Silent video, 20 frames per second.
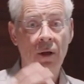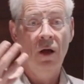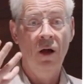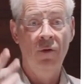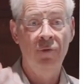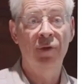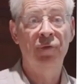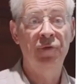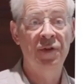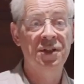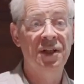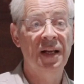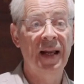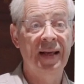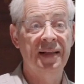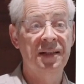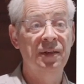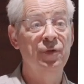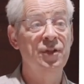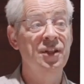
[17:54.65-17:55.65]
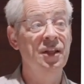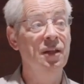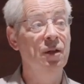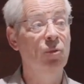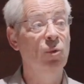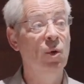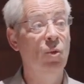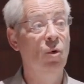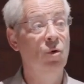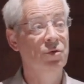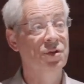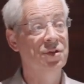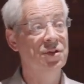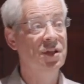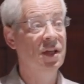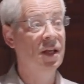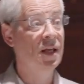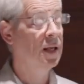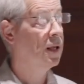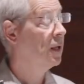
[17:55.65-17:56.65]
of the physical activity that we want to
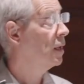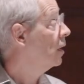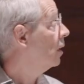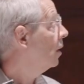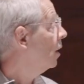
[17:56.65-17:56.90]
see.